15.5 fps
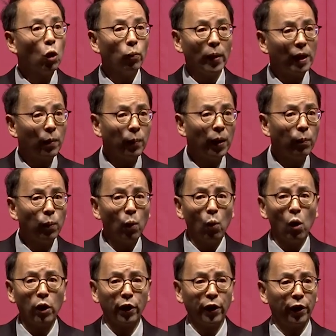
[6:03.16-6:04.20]
many people
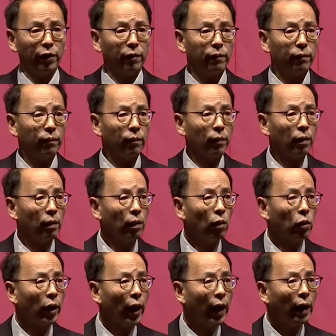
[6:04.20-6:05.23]
working.
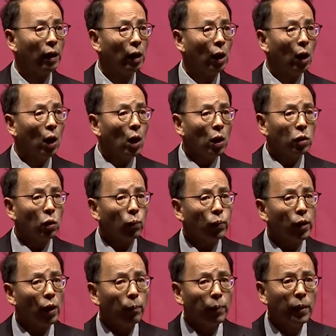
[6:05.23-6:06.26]
Okay, so
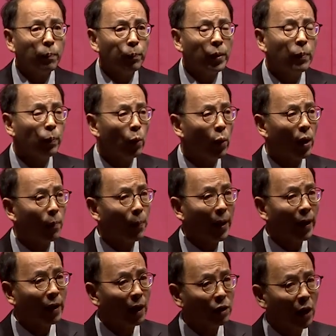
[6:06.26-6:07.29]
the people were
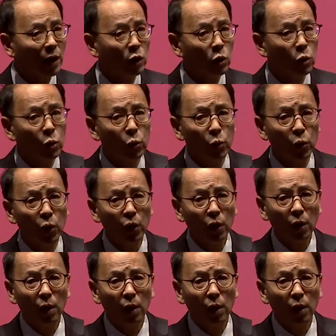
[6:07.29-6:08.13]
paying attention to